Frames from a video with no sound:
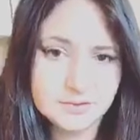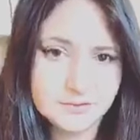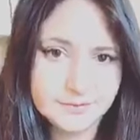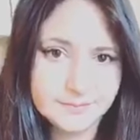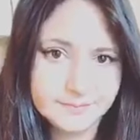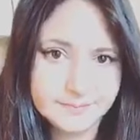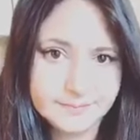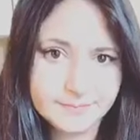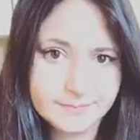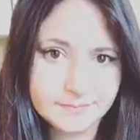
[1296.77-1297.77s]

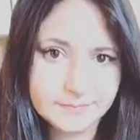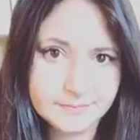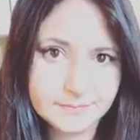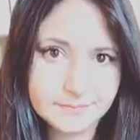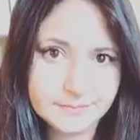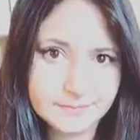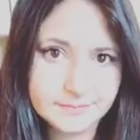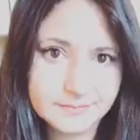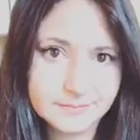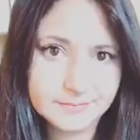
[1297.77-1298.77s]

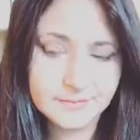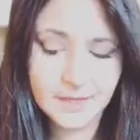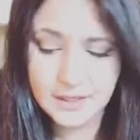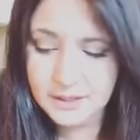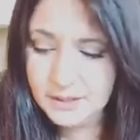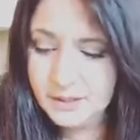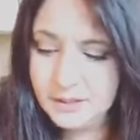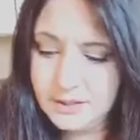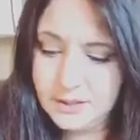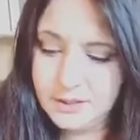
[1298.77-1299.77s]

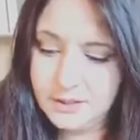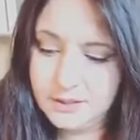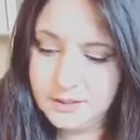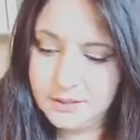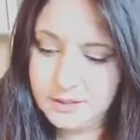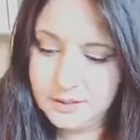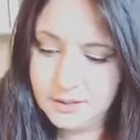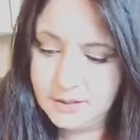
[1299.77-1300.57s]
Nobody speaks.